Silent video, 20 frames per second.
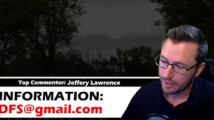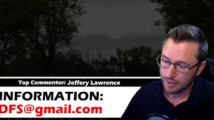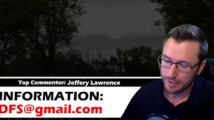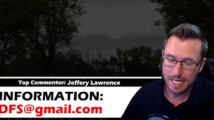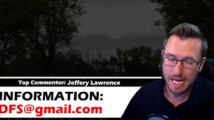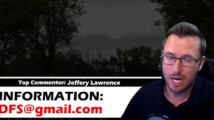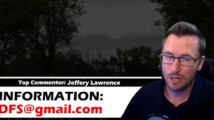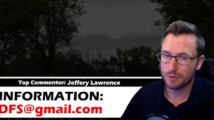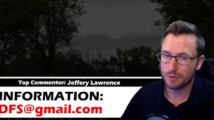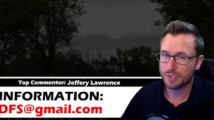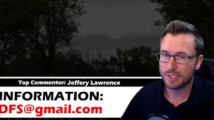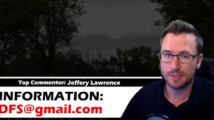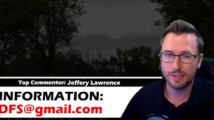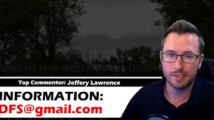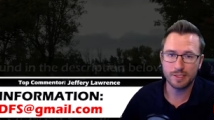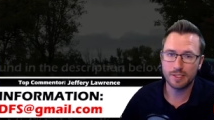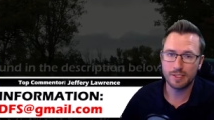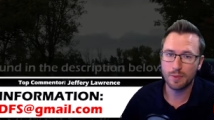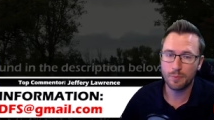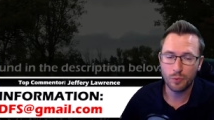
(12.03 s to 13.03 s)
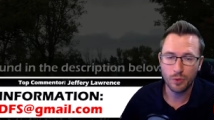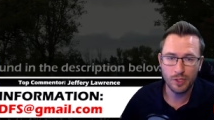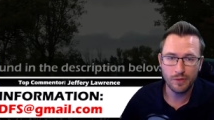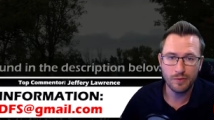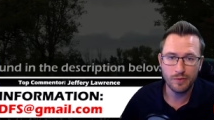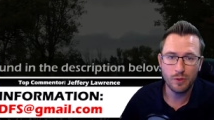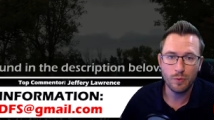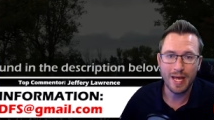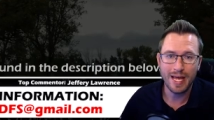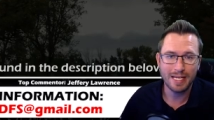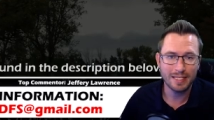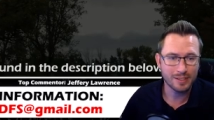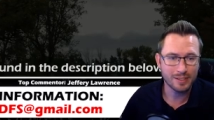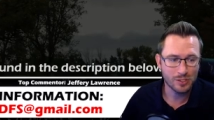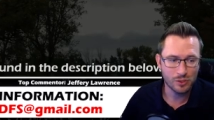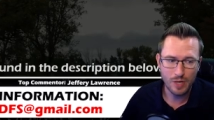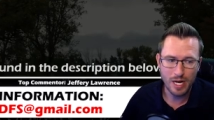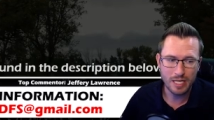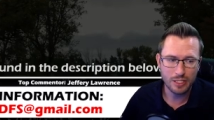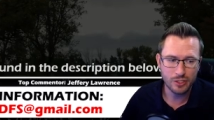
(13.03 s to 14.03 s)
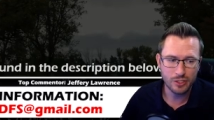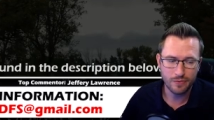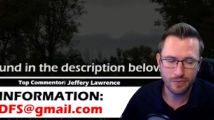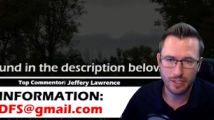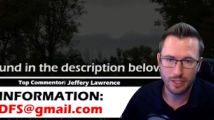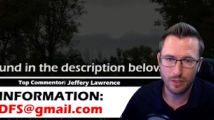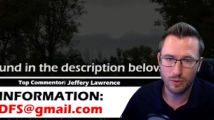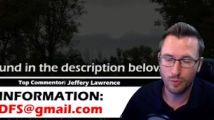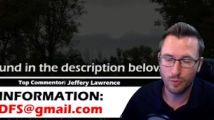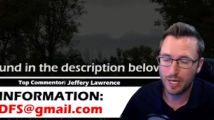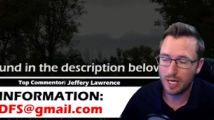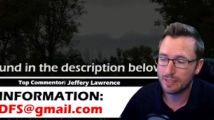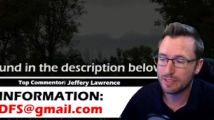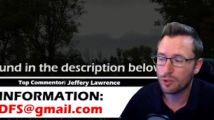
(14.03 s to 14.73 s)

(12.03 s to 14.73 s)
Now, since this is a preview and strategy video, what I,